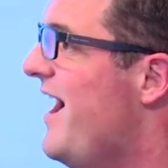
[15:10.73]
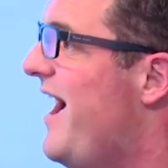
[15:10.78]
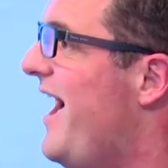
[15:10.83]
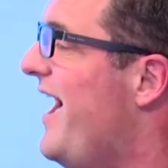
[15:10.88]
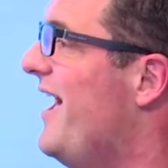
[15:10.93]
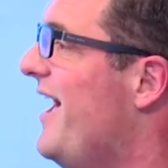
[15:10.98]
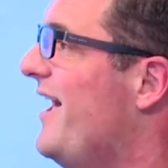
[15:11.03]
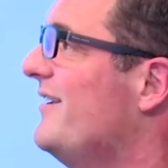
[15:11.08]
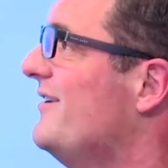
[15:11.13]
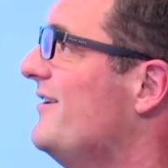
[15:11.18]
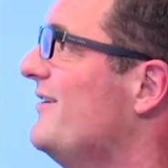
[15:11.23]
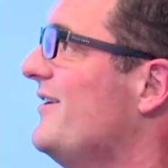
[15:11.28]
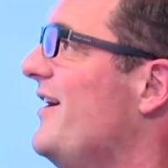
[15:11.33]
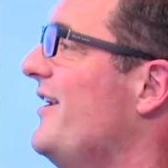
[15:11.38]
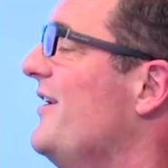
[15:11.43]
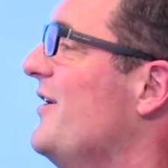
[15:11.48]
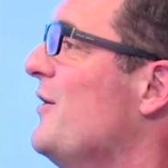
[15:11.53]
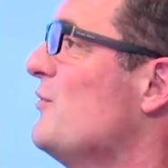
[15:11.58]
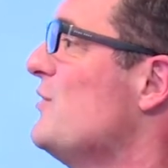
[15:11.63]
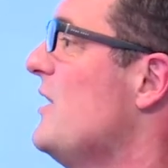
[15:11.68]
And
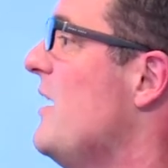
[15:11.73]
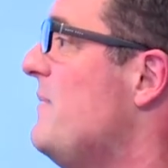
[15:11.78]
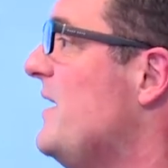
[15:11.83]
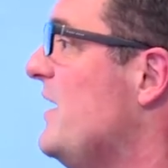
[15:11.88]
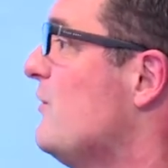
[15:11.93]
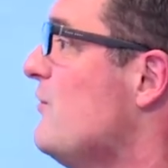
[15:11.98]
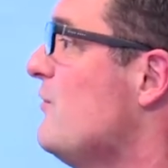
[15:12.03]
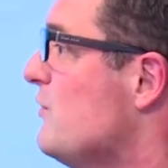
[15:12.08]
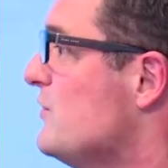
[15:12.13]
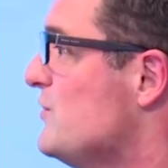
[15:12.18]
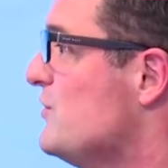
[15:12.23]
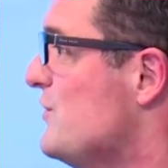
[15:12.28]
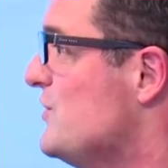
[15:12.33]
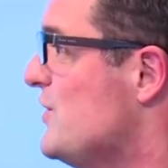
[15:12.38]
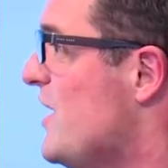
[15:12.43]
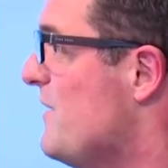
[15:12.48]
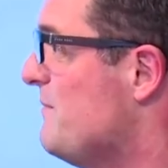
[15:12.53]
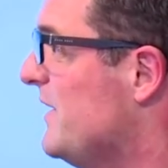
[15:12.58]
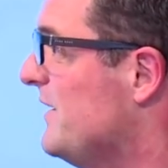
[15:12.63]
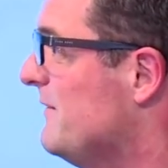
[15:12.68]
I don't know, a bit of grocery
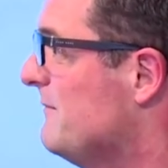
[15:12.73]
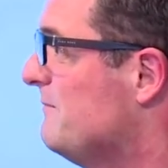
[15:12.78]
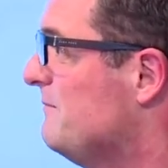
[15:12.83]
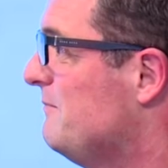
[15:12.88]
shopping.